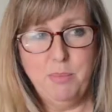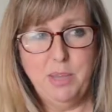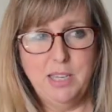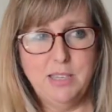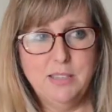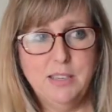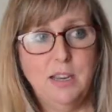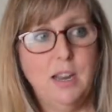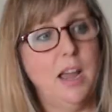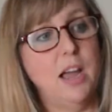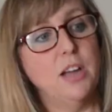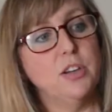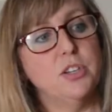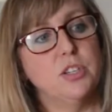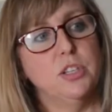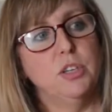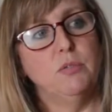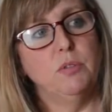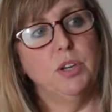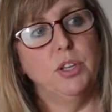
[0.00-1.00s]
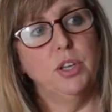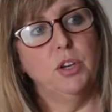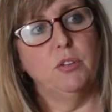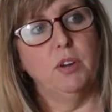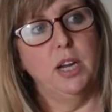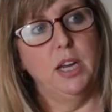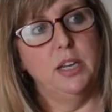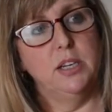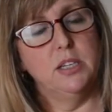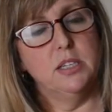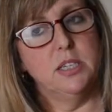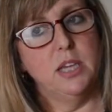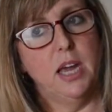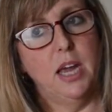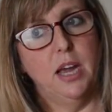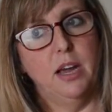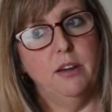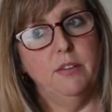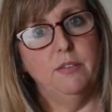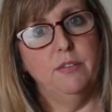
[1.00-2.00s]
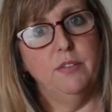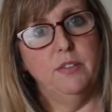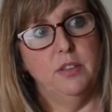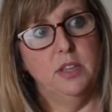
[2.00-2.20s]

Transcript: makes it actually really great to have